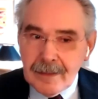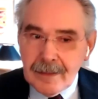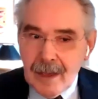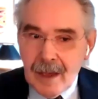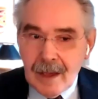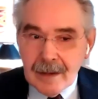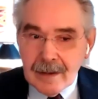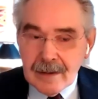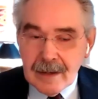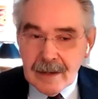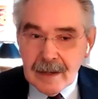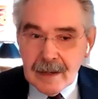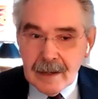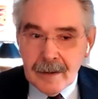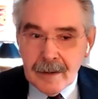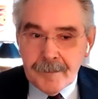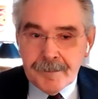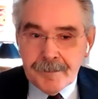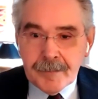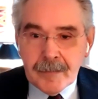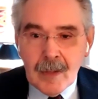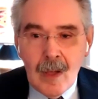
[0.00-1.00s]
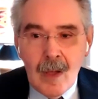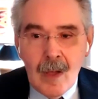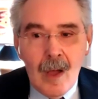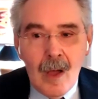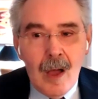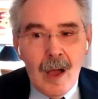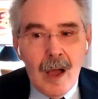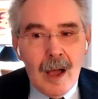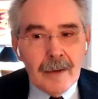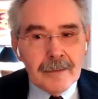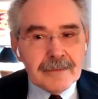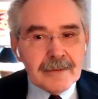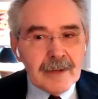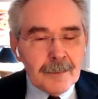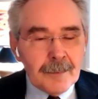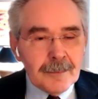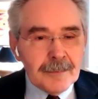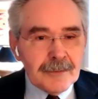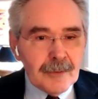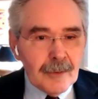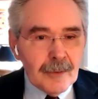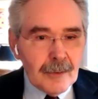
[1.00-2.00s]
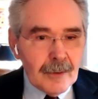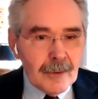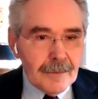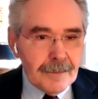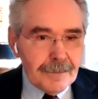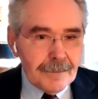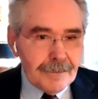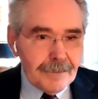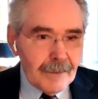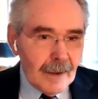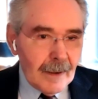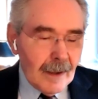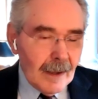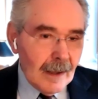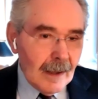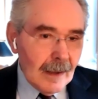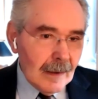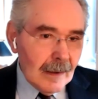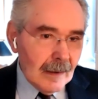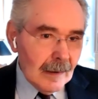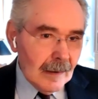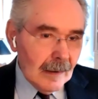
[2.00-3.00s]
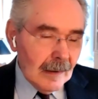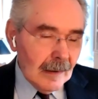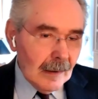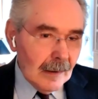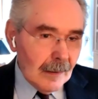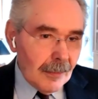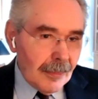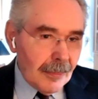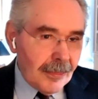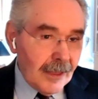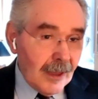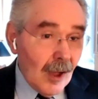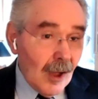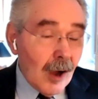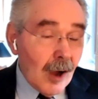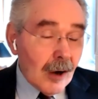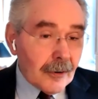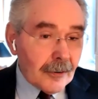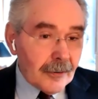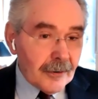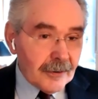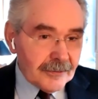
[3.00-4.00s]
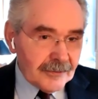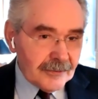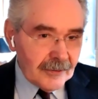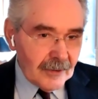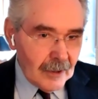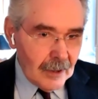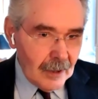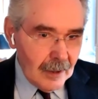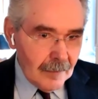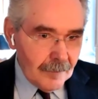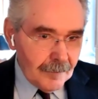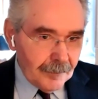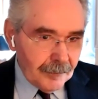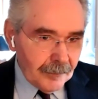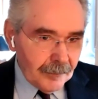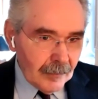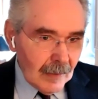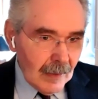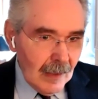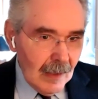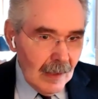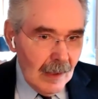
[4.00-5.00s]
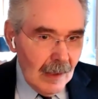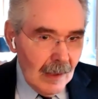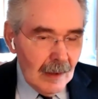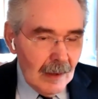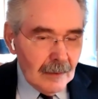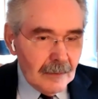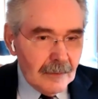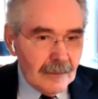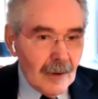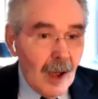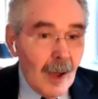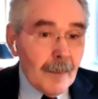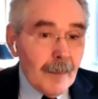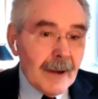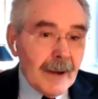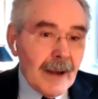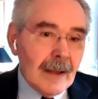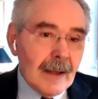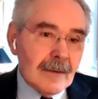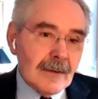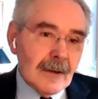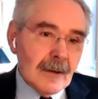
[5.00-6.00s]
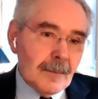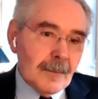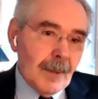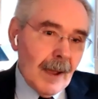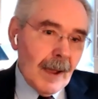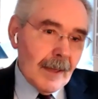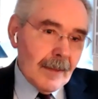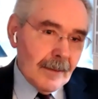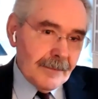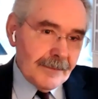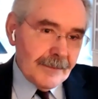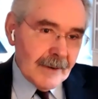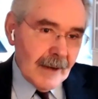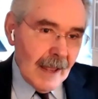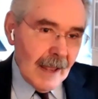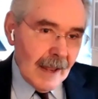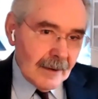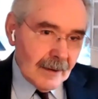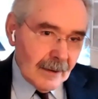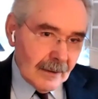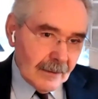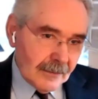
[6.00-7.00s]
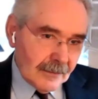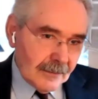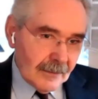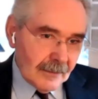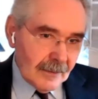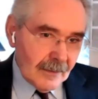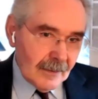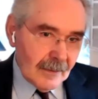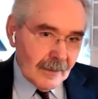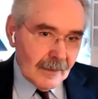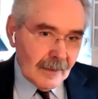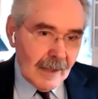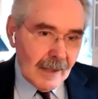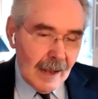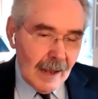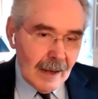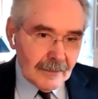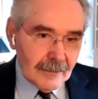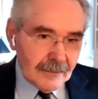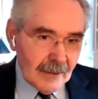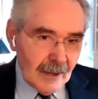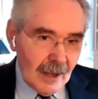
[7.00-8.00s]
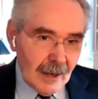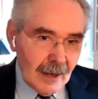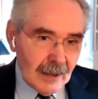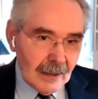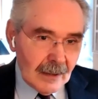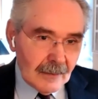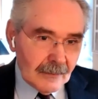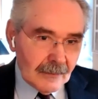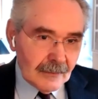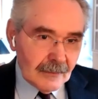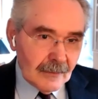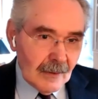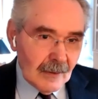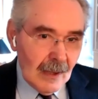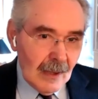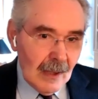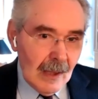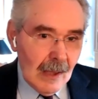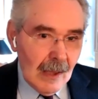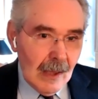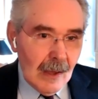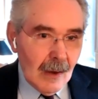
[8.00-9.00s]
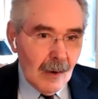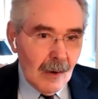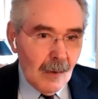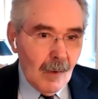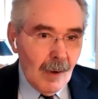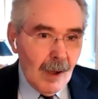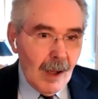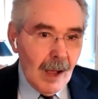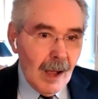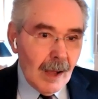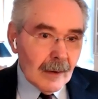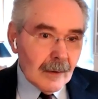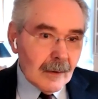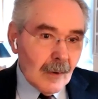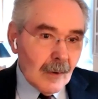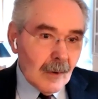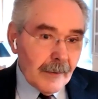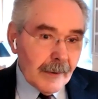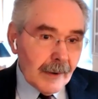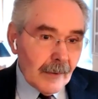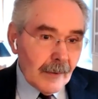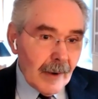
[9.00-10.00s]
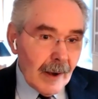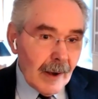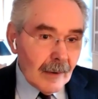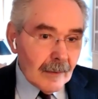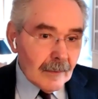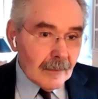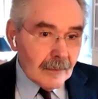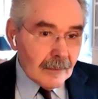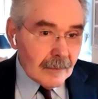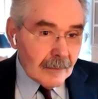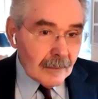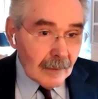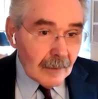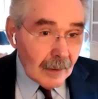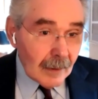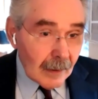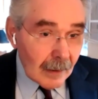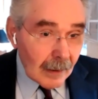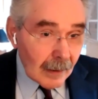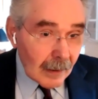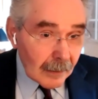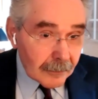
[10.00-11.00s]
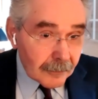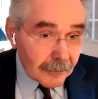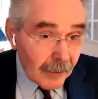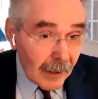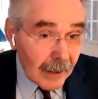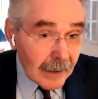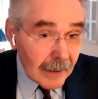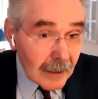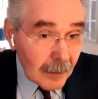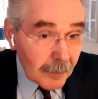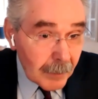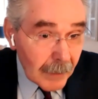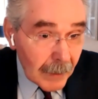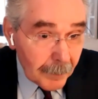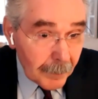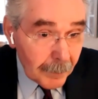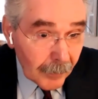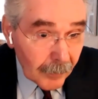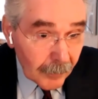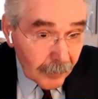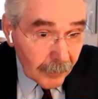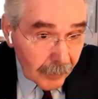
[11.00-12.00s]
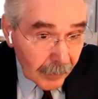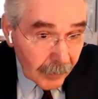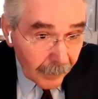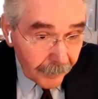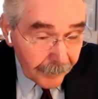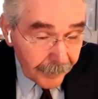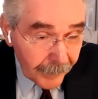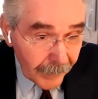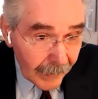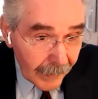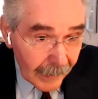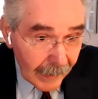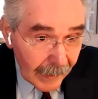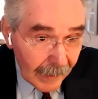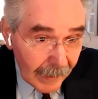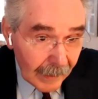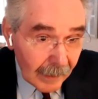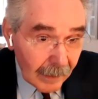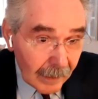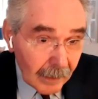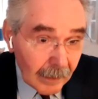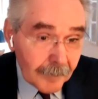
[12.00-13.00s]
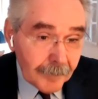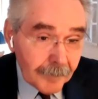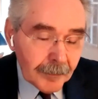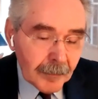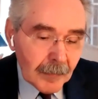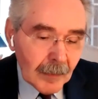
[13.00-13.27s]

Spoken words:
the idea of some sort of theocracy dominated by the fanatics, the Khalistanis, who are going around threatening people who cut their hair,